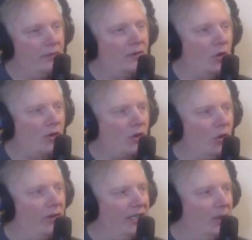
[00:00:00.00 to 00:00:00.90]

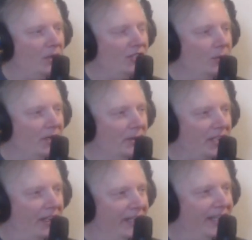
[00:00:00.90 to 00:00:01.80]
Coca-Cola I went to when I was
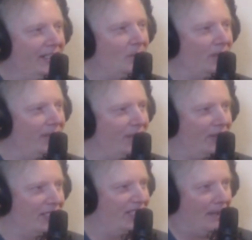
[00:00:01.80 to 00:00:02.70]
in Atlanta, where you
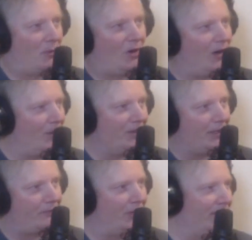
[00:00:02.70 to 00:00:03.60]
can sample all of the
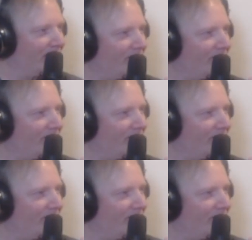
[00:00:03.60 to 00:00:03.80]
different